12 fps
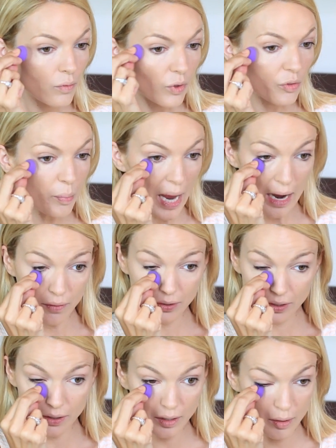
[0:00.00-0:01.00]
with
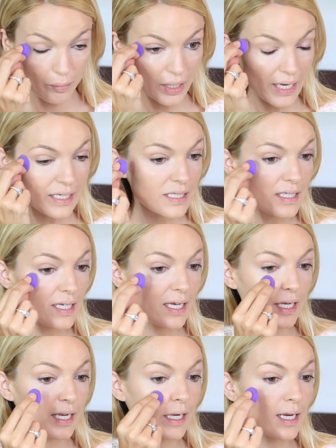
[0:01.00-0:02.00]
powder, but I
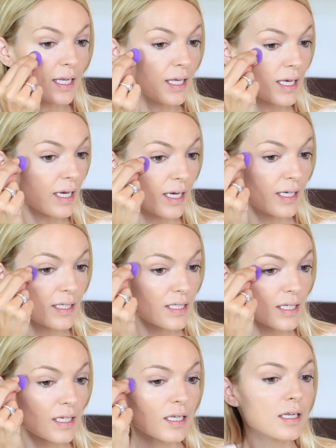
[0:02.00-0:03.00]
did
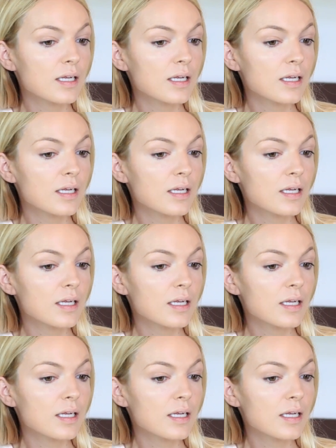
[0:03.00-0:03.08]
get